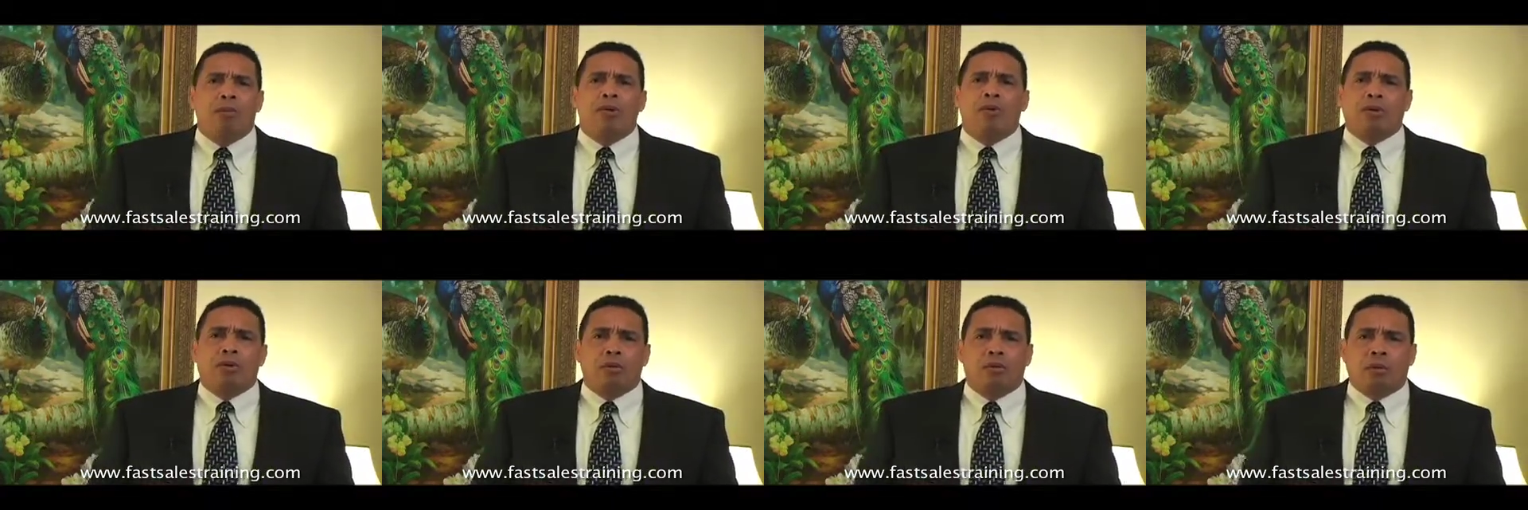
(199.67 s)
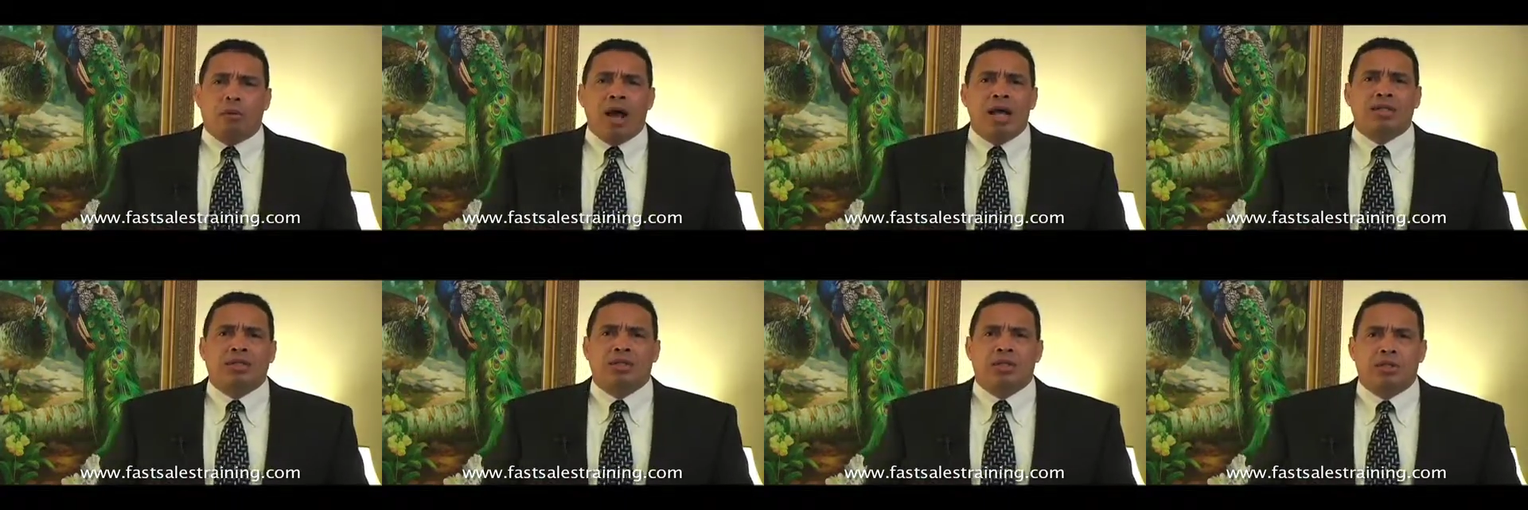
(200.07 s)
you in the
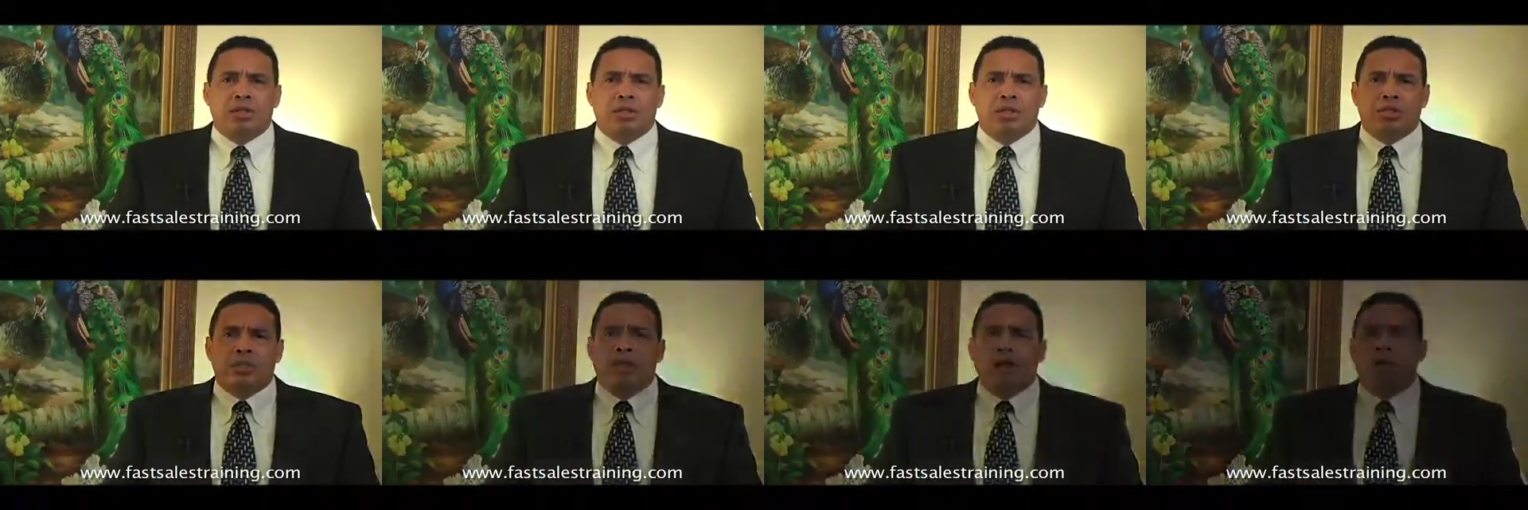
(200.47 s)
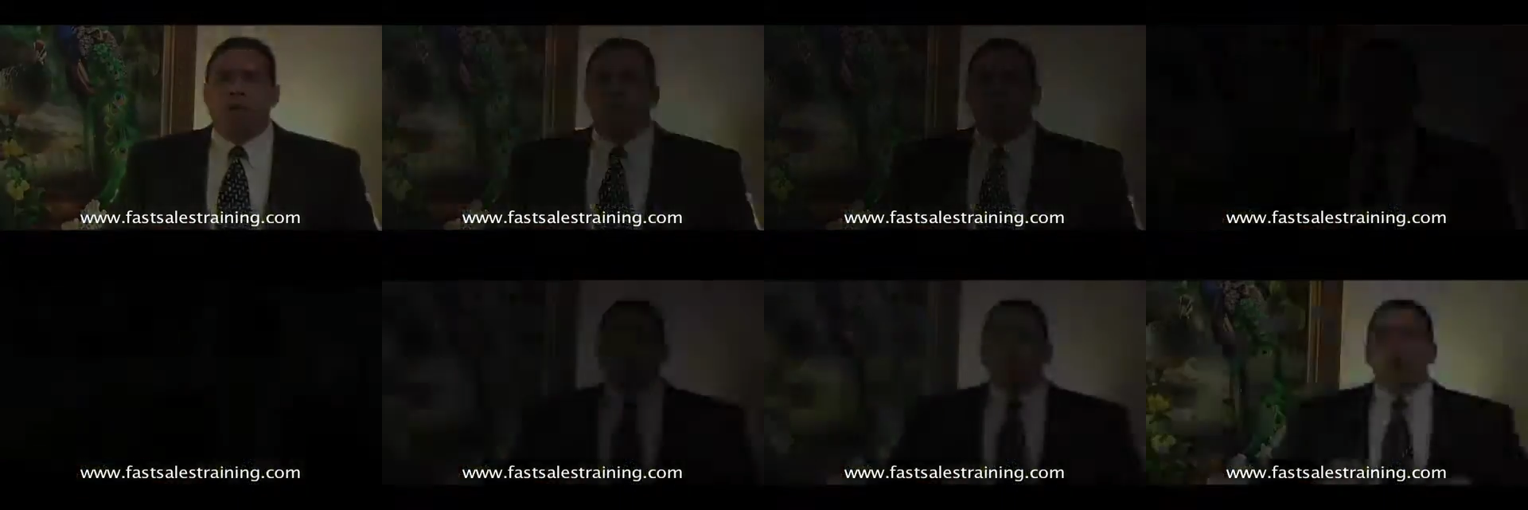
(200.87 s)
process of the sale.
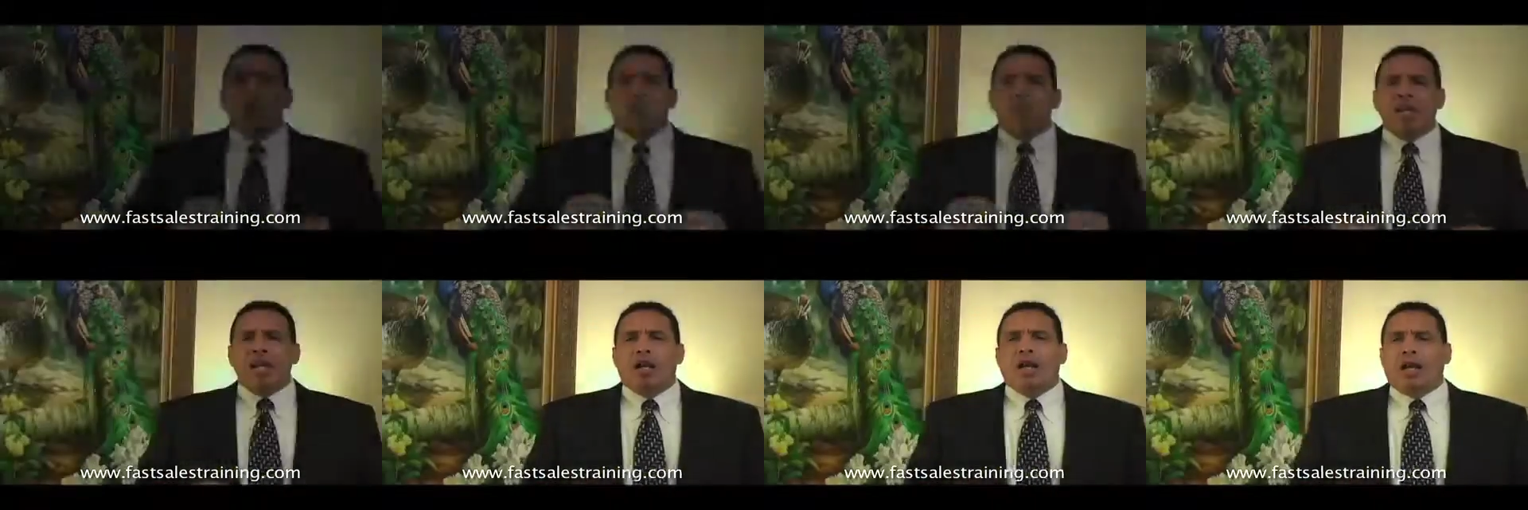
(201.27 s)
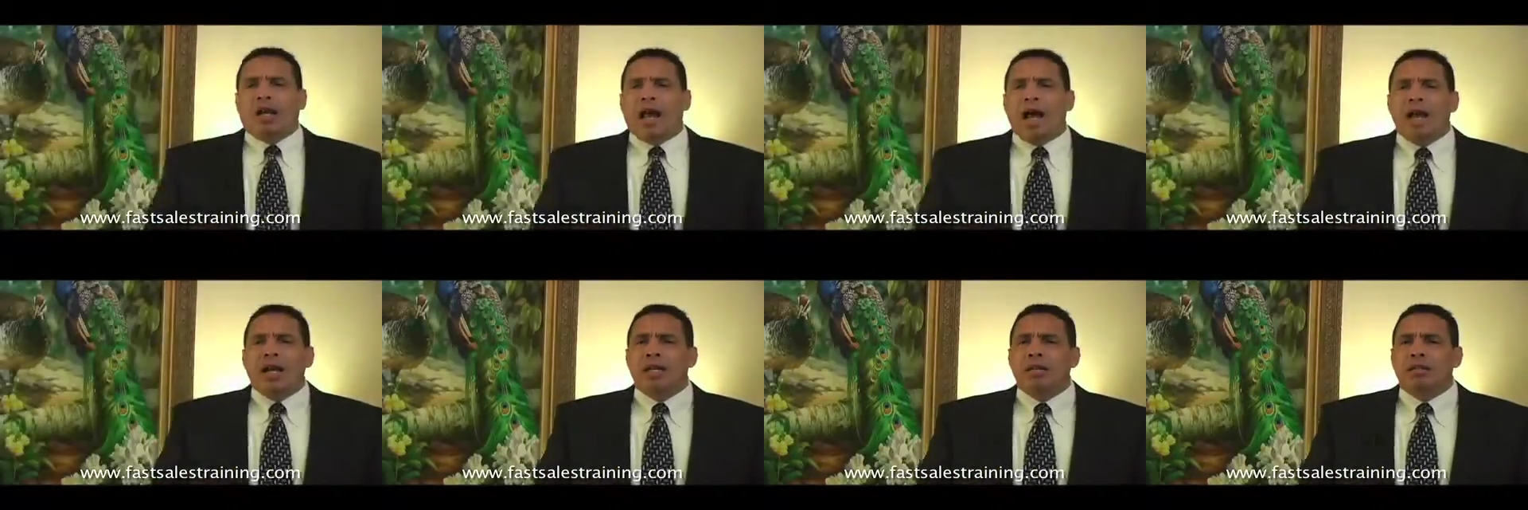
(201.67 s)
When you meet a
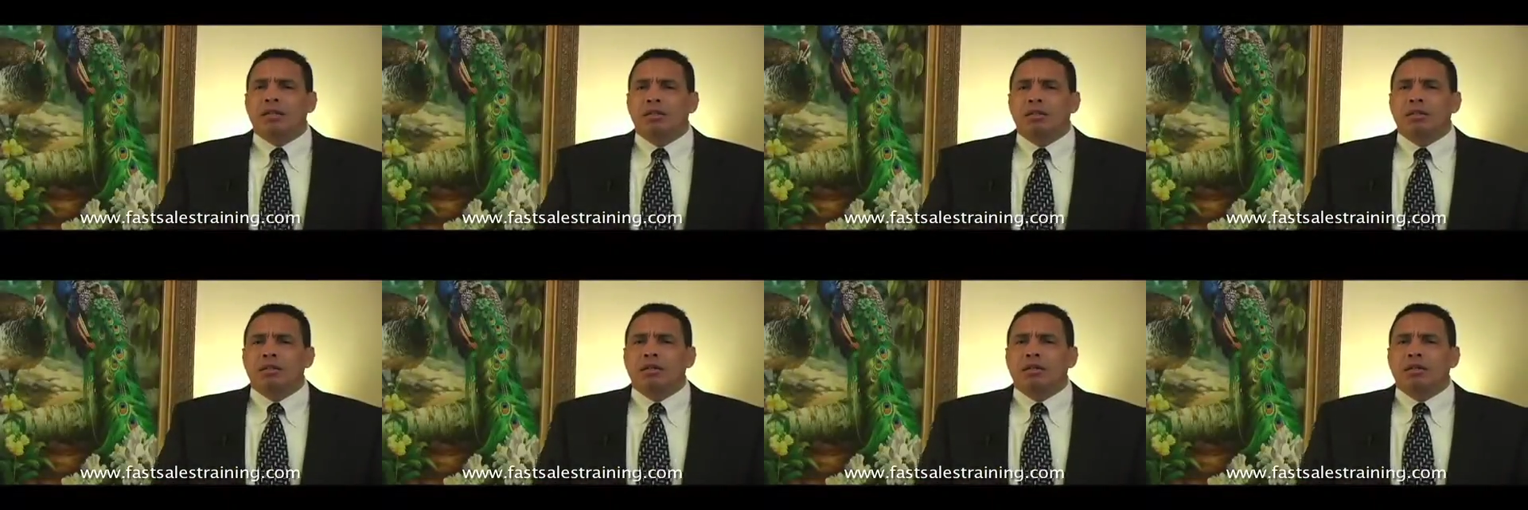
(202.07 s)
client,